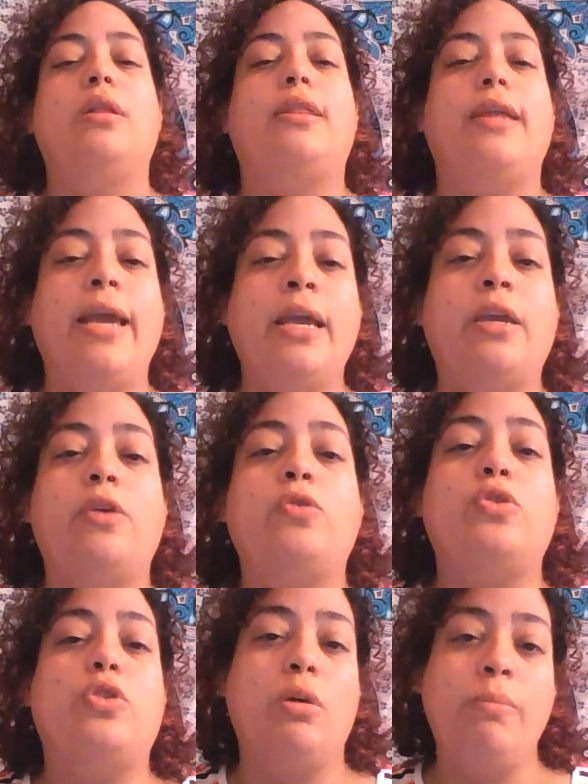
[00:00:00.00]
Thank you
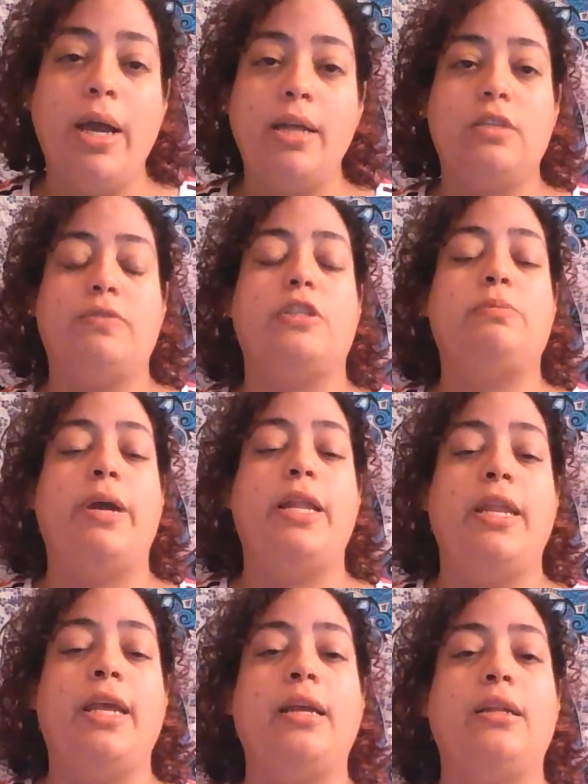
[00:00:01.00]
so much for
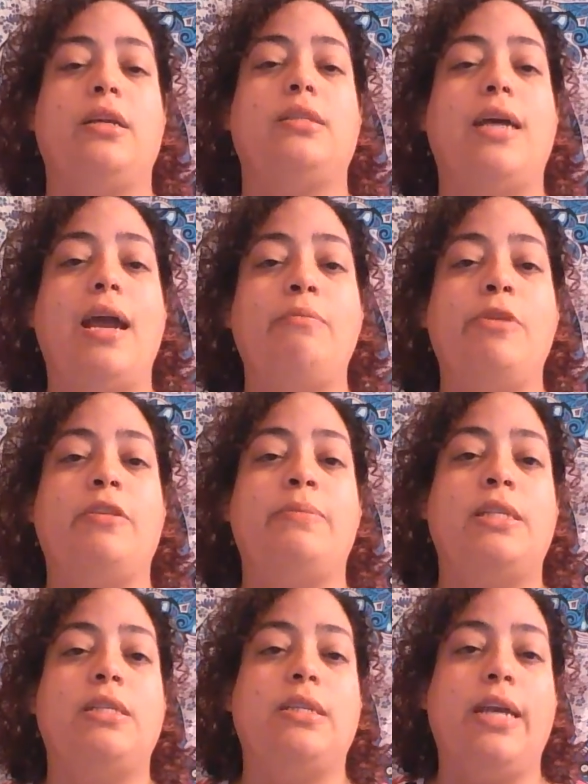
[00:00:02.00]
spending your time with
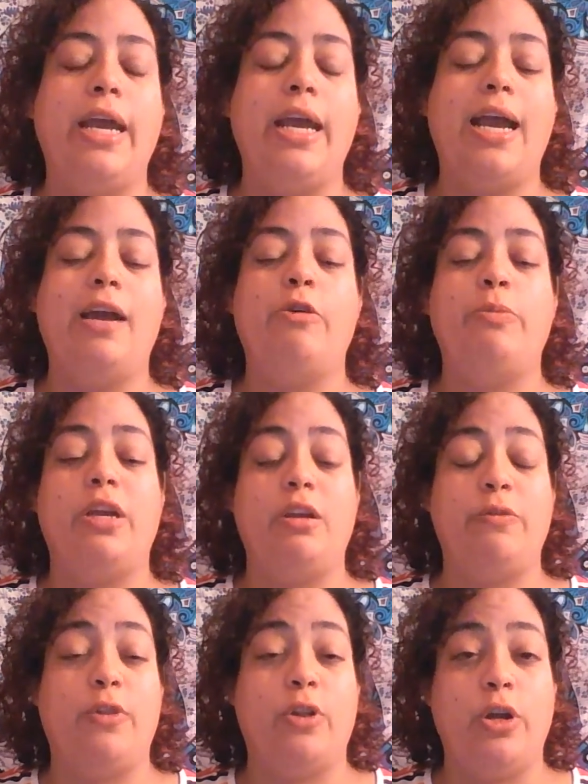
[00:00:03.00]
me today. I hope that
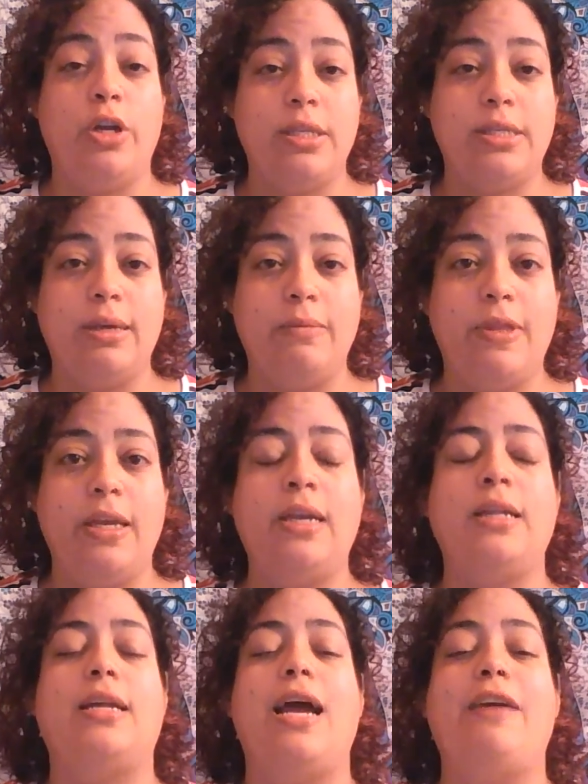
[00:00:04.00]
you've learned
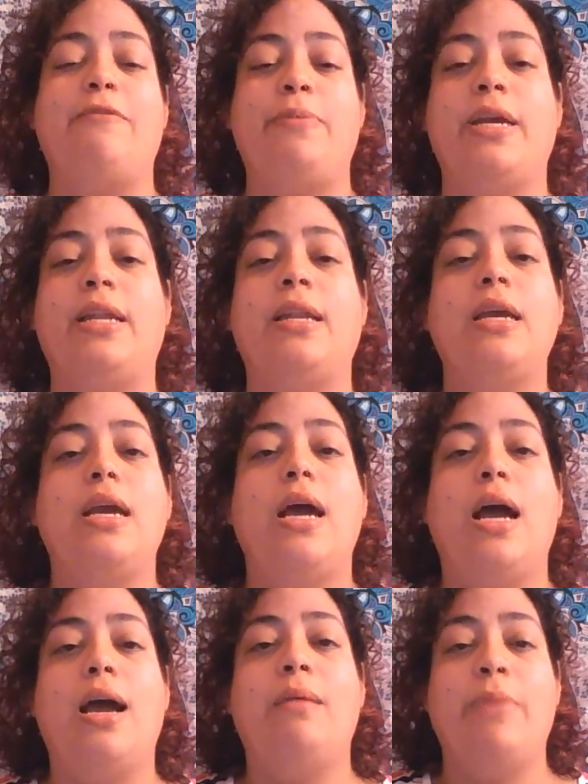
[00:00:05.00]
something, that I've been
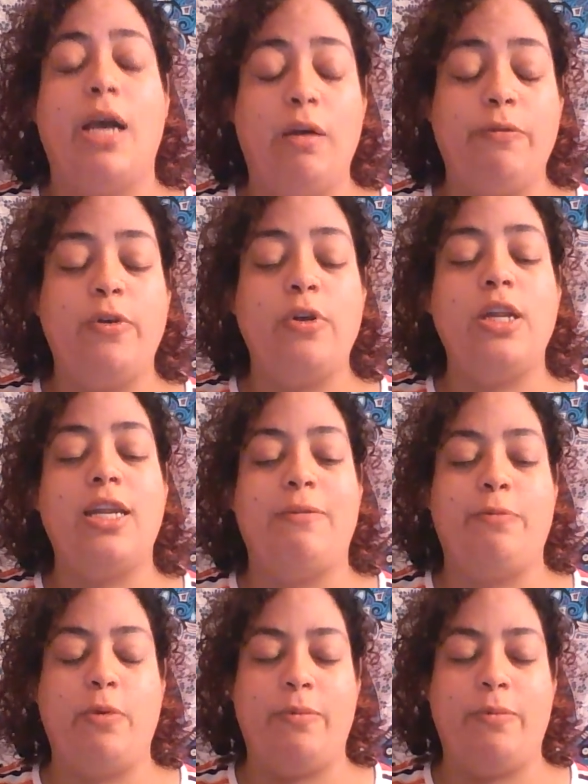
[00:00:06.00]
helpful, and I've